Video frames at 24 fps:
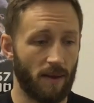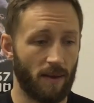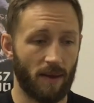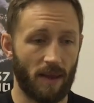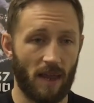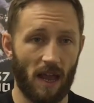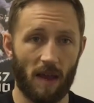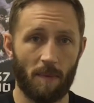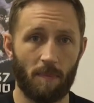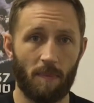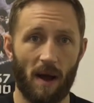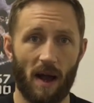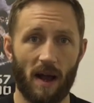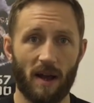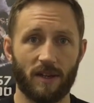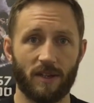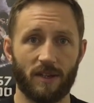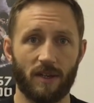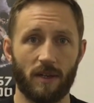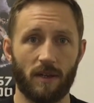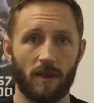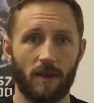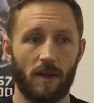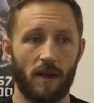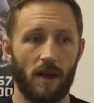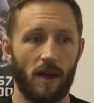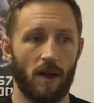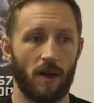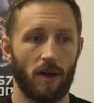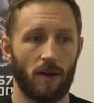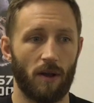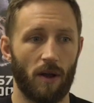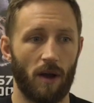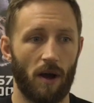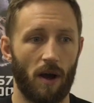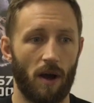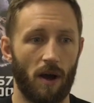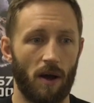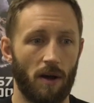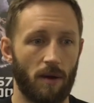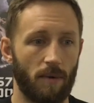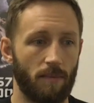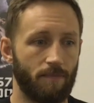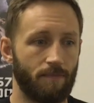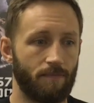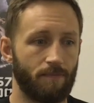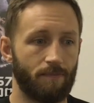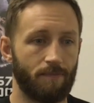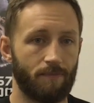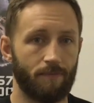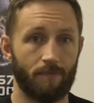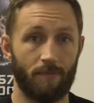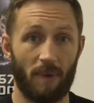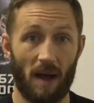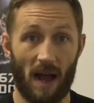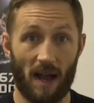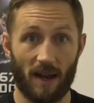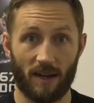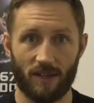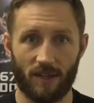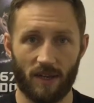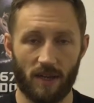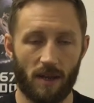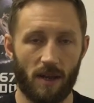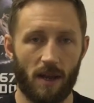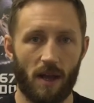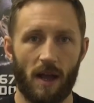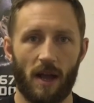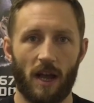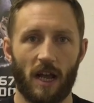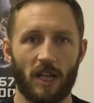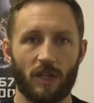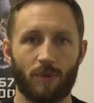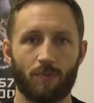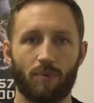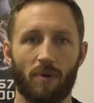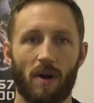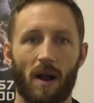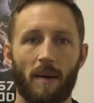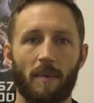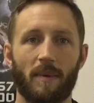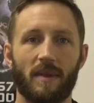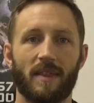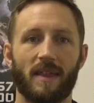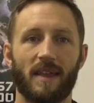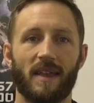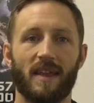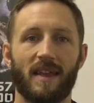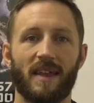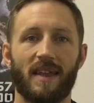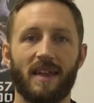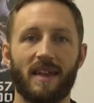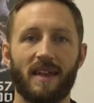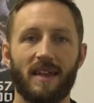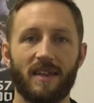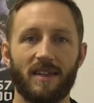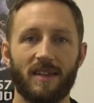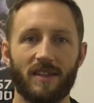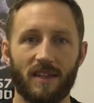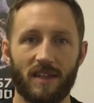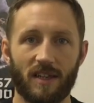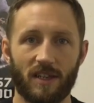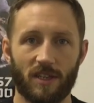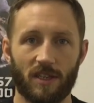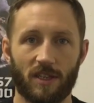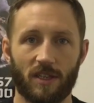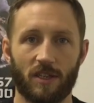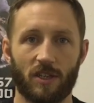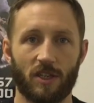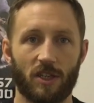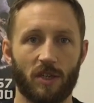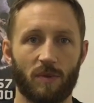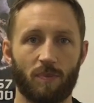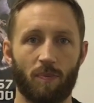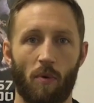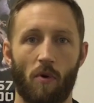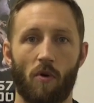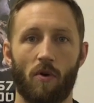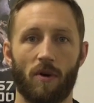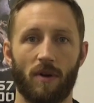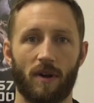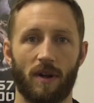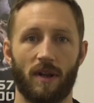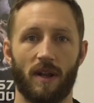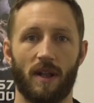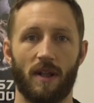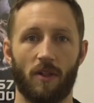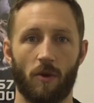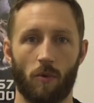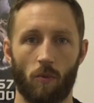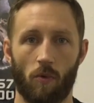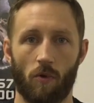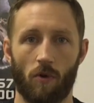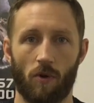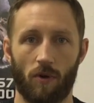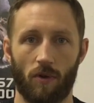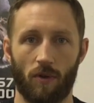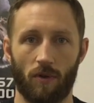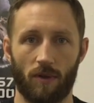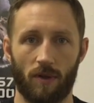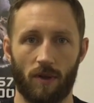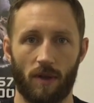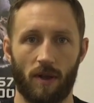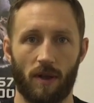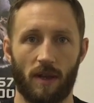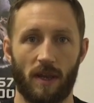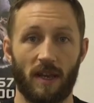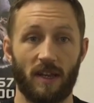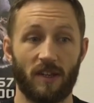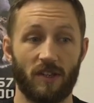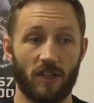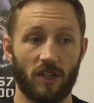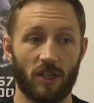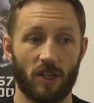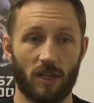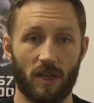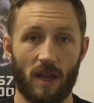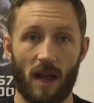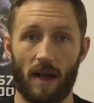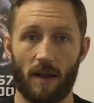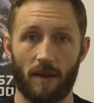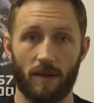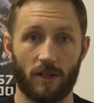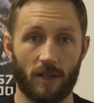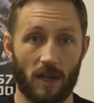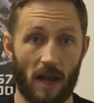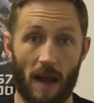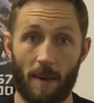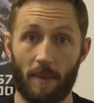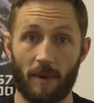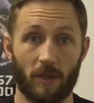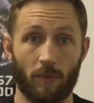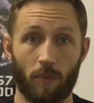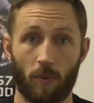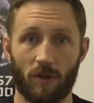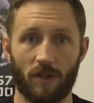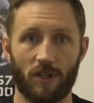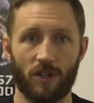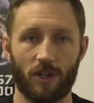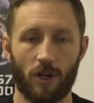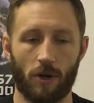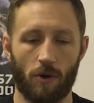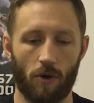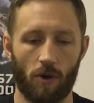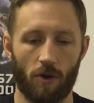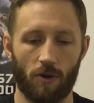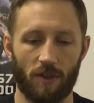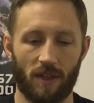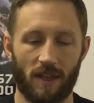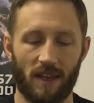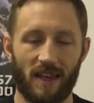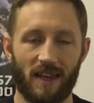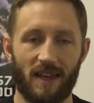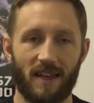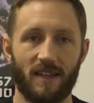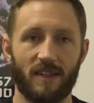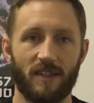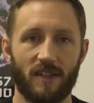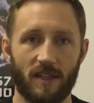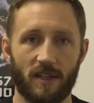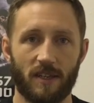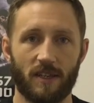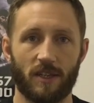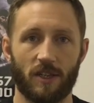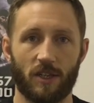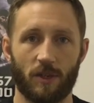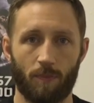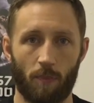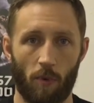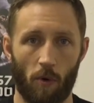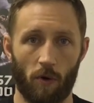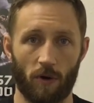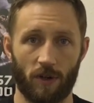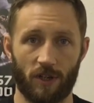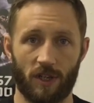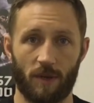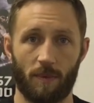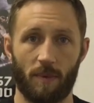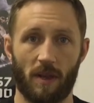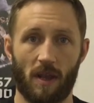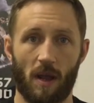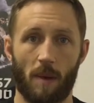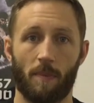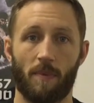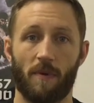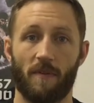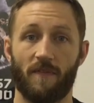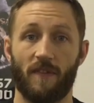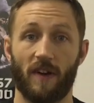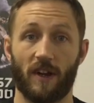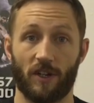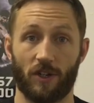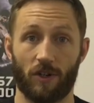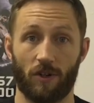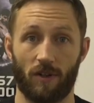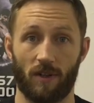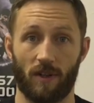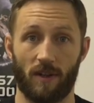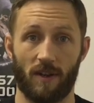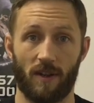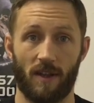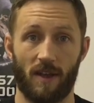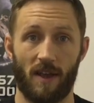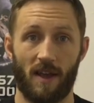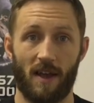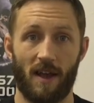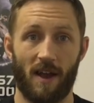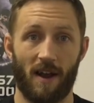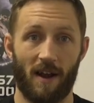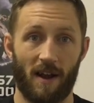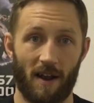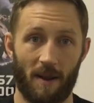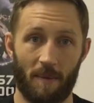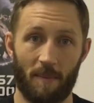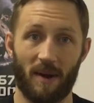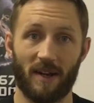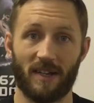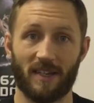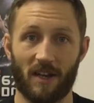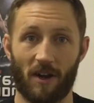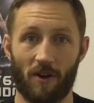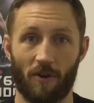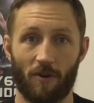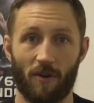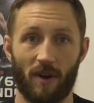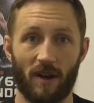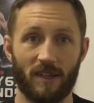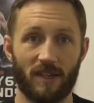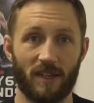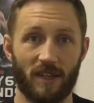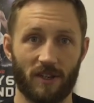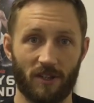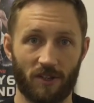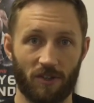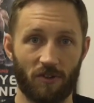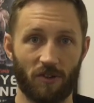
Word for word: kickboxing, boxing is probably the easiest sport in the world. Easiest combat sports in general are the easiest sports to become professional in. All right, it might sound crazy because